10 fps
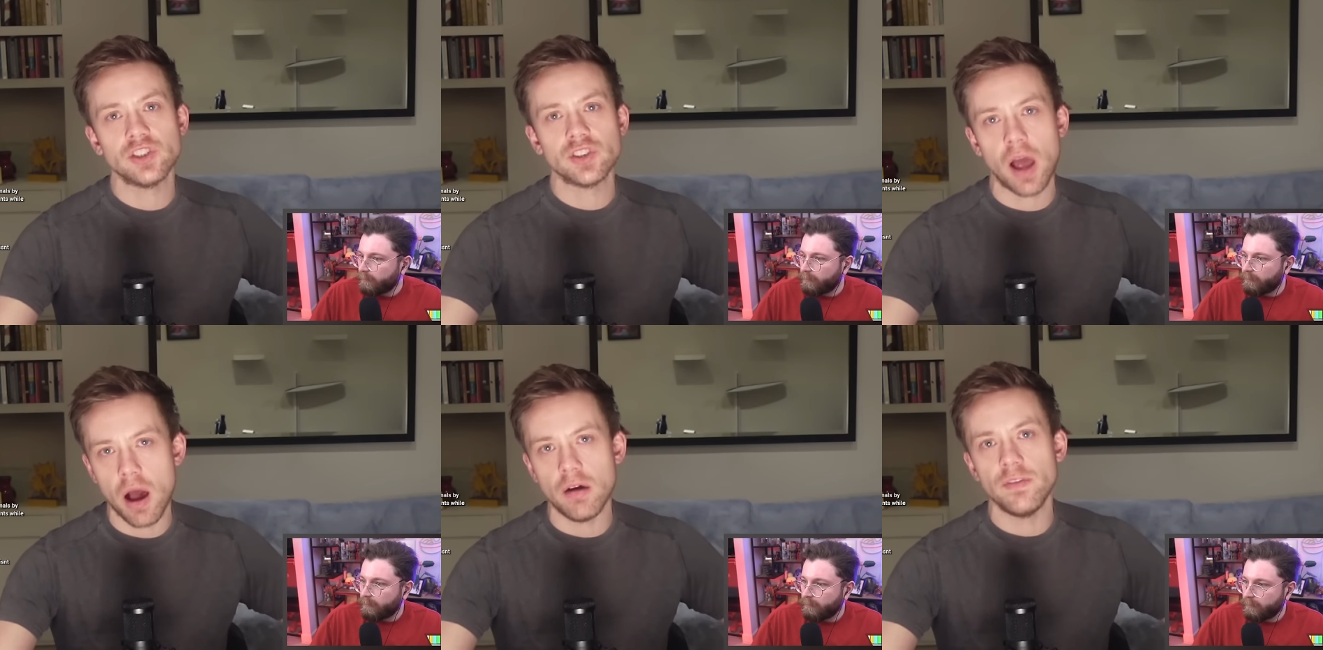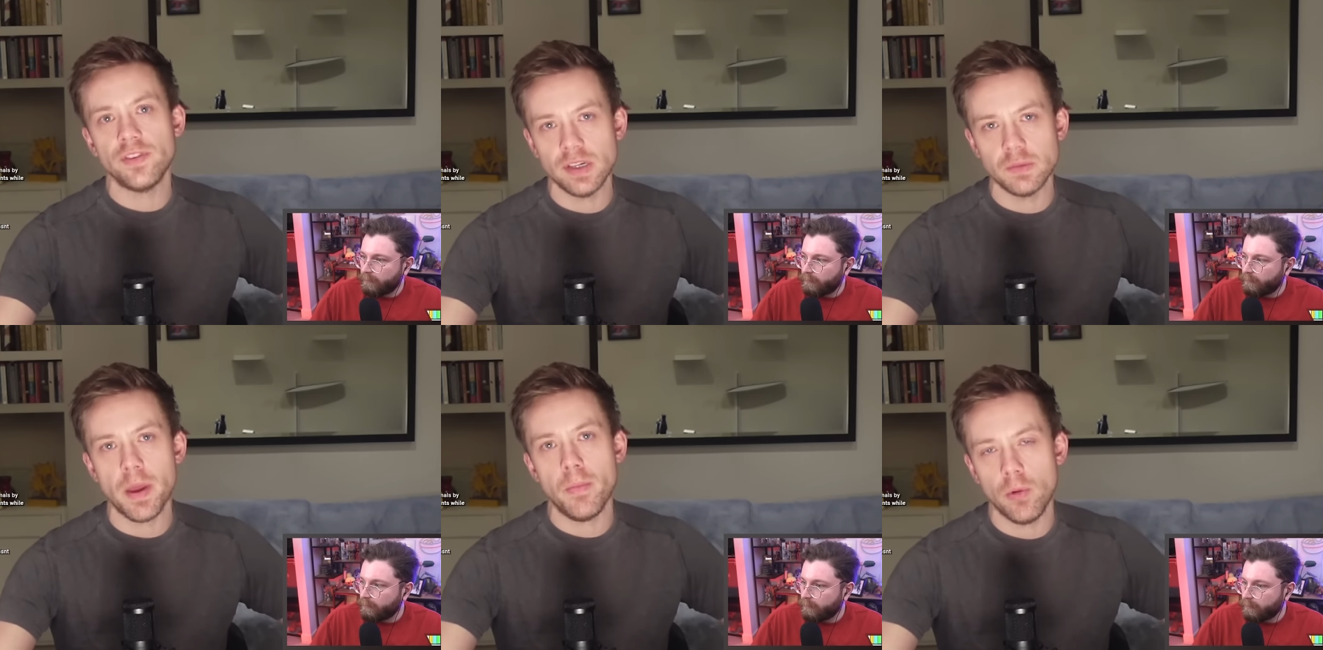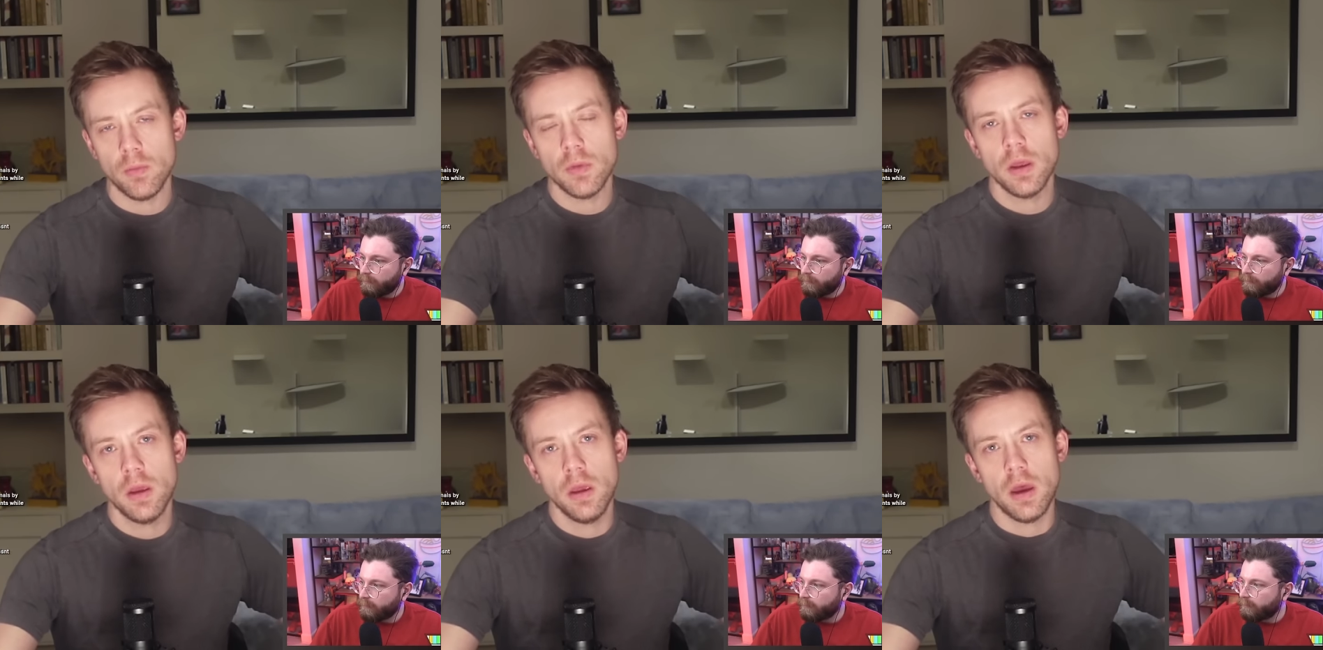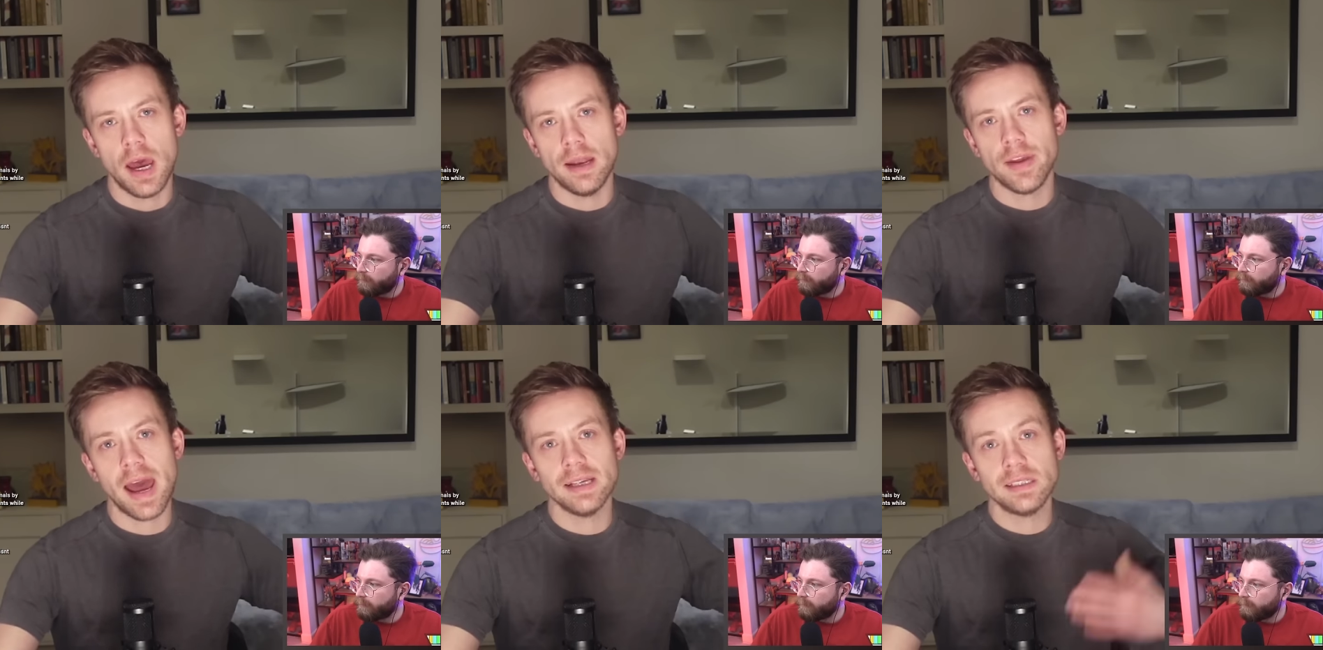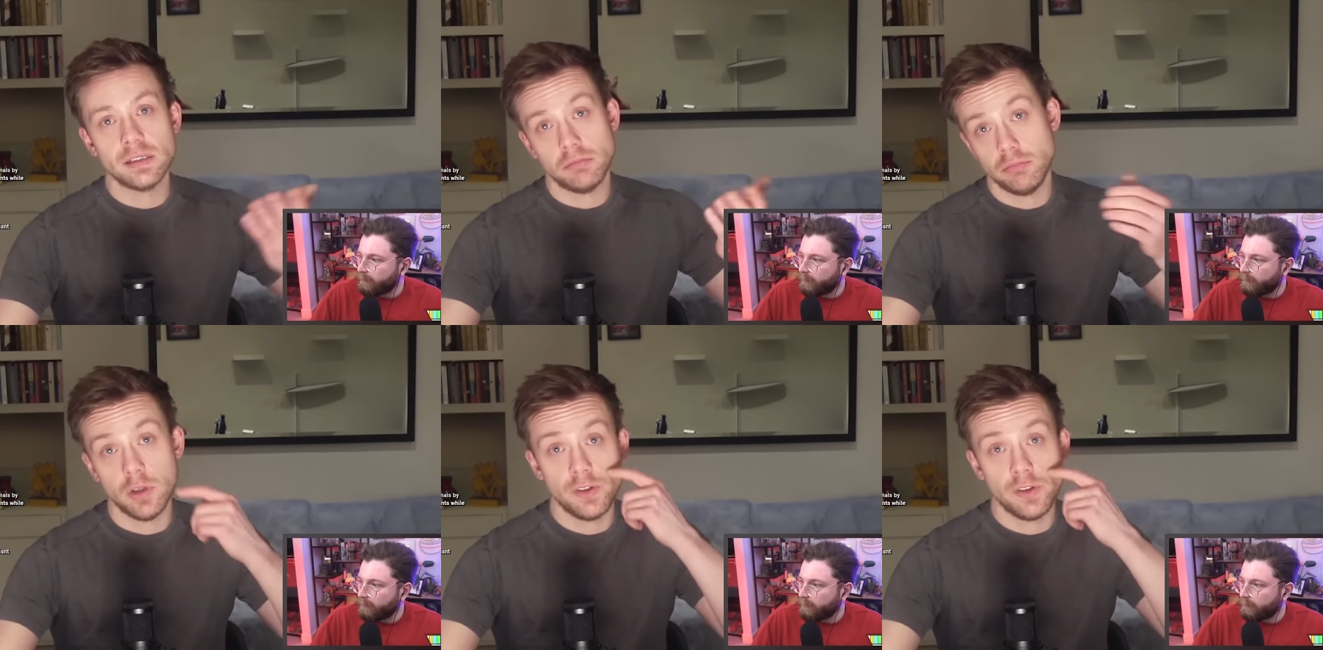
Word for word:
Speaker 1: starved these people. And as those